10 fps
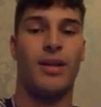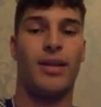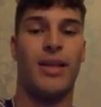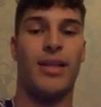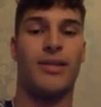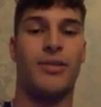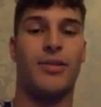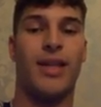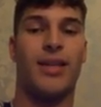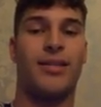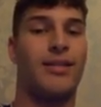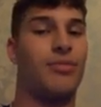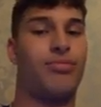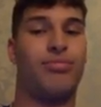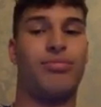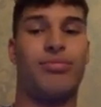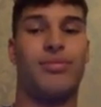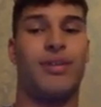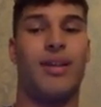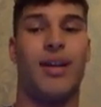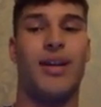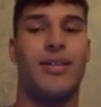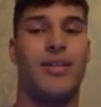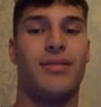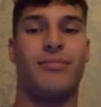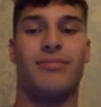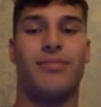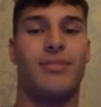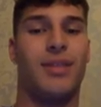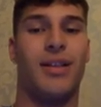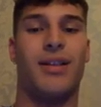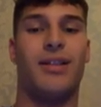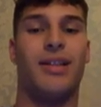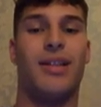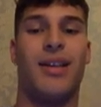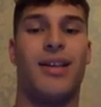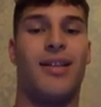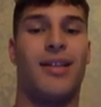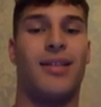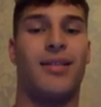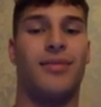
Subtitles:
Leak tour dates. Guys, I can't leak anything.